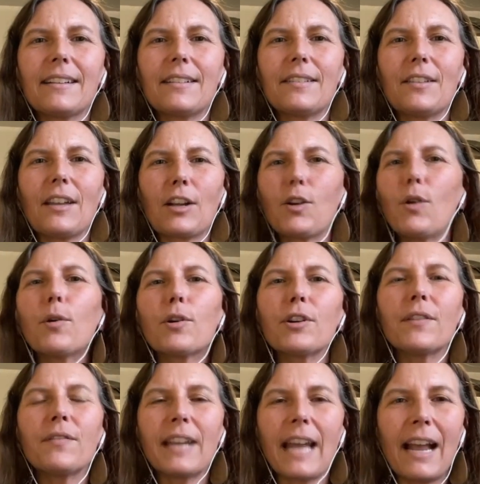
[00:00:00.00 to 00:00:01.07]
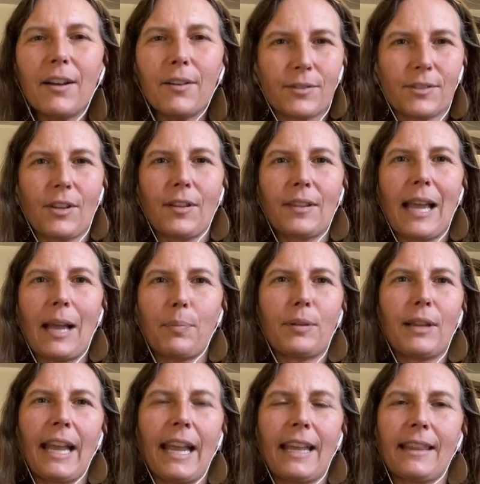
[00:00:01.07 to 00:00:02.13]
a quarter of an ounce on that
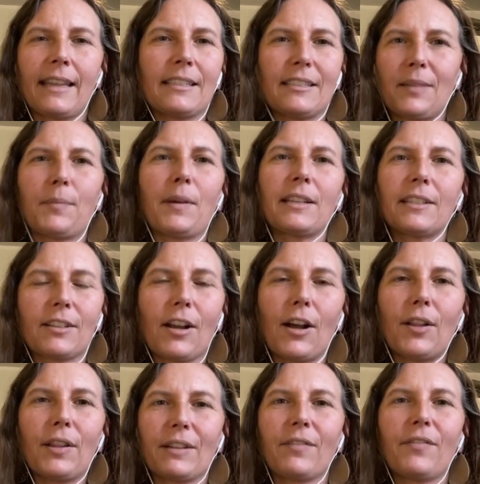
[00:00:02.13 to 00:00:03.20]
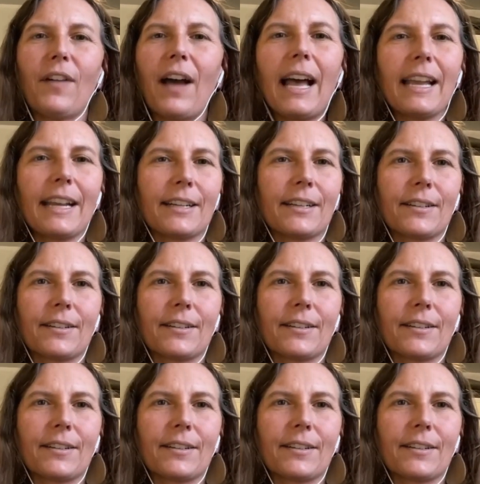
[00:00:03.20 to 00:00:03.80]
plant that somebody's calling fire.